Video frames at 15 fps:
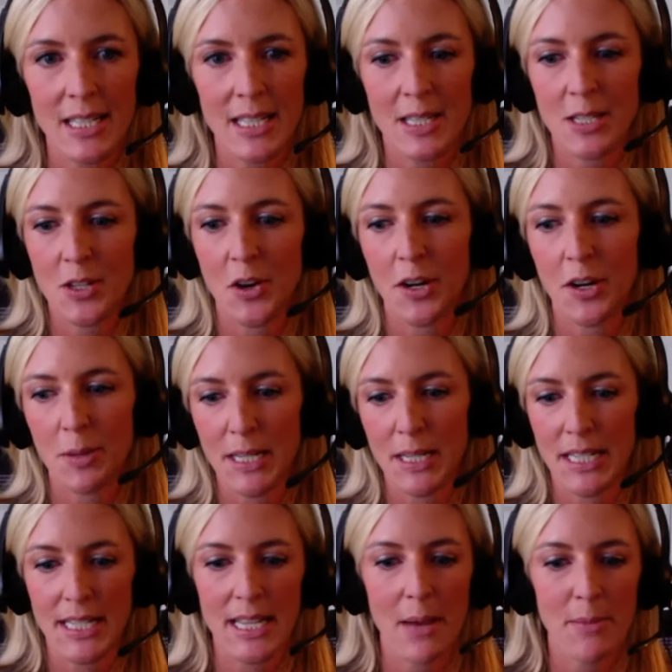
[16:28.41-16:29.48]
This has already been
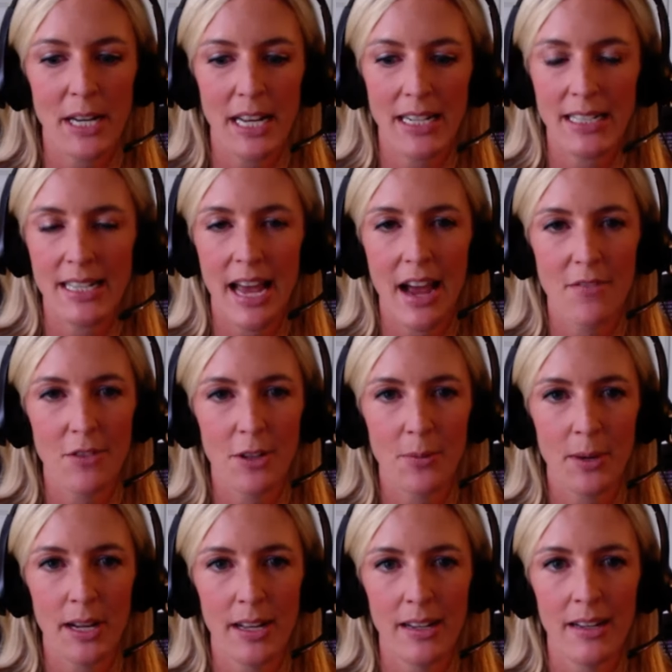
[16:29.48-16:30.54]
disseminated to everyone.